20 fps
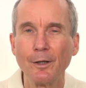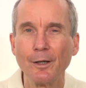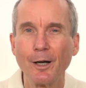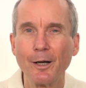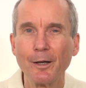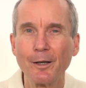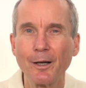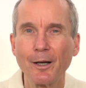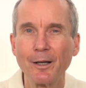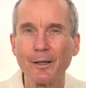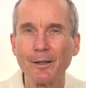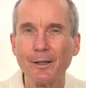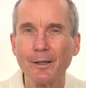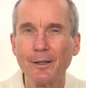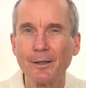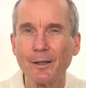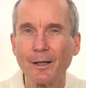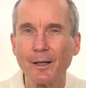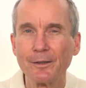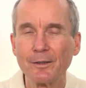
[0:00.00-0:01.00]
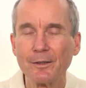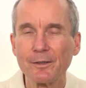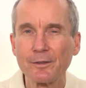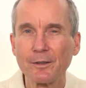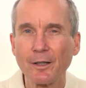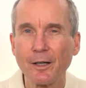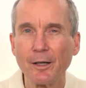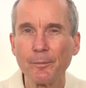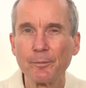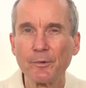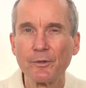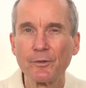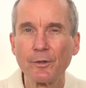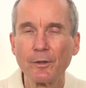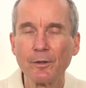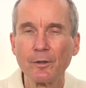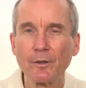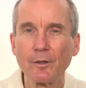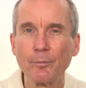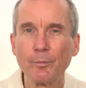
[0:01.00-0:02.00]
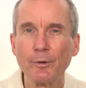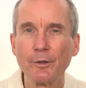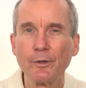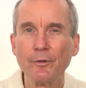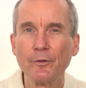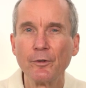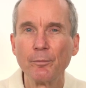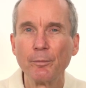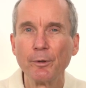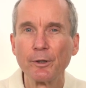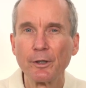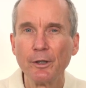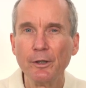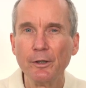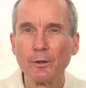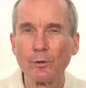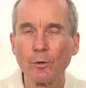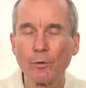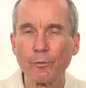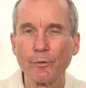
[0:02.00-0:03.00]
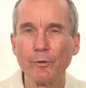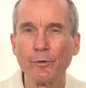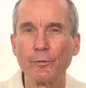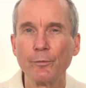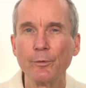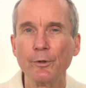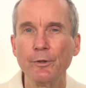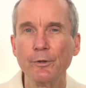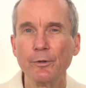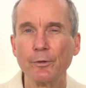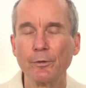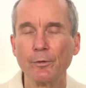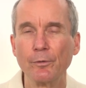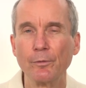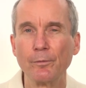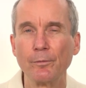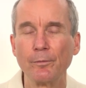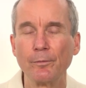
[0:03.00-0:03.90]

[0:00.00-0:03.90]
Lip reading: I described this a little bit in the beginning of this video.